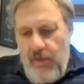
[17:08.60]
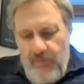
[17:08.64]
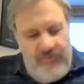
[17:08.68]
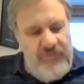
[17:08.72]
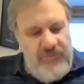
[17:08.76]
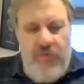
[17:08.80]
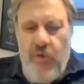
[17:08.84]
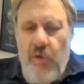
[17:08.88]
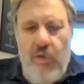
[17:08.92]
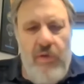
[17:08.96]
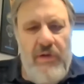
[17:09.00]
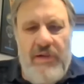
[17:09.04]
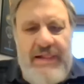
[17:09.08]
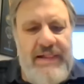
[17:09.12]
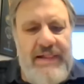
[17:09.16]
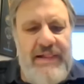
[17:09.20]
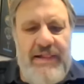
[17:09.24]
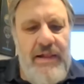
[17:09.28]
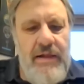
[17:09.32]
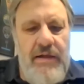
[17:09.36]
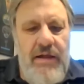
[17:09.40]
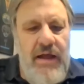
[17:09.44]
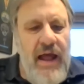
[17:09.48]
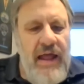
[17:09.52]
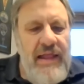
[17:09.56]
Of
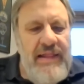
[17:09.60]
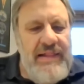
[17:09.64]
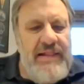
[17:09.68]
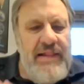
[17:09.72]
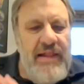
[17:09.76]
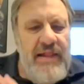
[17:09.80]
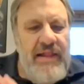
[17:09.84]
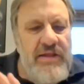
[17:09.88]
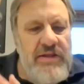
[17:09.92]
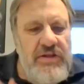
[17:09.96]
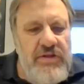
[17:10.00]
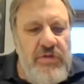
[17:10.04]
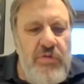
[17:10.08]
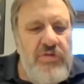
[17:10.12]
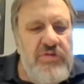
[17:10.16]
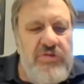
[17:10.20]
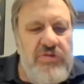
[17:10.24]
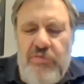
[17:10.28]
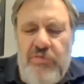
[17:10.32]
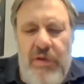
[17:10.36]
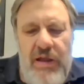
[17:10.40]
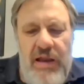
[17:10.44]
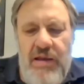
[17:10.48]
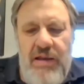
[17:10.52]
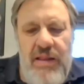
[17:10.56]
course, as
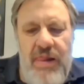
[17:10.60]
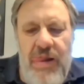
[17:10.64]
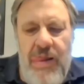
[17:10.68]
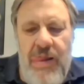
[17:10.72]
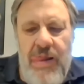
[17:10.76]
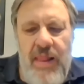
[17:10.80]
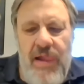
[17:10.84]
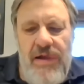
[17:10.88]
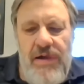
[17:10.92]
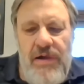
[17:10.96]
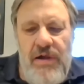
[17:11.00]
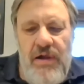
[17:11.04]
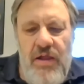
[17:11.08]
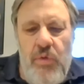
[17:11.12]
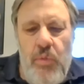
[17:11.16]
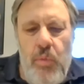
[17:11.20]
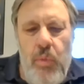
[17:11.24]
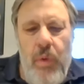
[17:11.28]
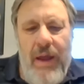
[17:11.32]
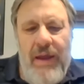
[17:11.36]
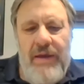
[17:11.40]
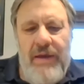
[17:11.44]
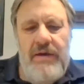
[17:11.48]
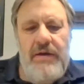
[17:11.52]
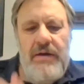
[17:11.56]
usual,
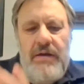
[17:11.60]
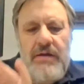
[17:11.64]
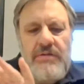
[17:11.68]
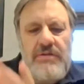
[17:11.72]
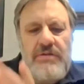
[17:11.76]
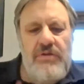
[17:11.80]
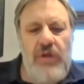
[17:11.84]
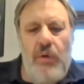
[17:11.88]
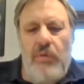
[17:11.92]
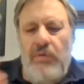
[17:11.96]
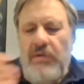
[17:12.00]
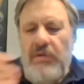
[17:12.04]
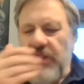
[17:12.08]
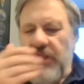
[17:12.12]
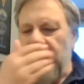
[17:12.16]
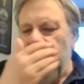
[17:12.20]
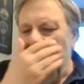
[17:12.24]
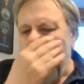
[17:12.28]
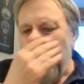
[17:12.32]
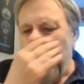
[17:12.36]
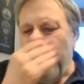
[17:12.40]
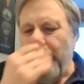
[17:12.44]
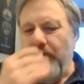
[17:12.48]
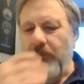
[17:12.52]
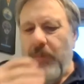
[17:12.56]
when those
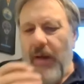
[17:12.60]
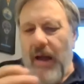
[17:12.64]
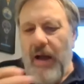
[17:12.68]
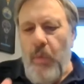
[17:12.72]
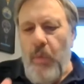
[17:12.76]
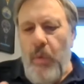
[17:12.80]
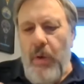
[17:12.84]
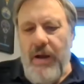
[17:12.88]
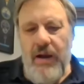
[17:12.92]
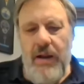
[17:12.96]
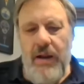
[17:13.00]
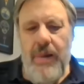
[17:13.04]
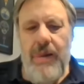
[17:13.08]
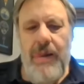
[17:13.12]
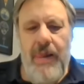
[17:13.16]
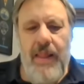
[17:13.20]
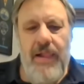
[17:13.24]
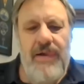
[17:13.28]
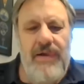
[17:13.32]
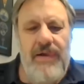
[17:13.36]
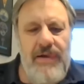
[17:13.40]
in power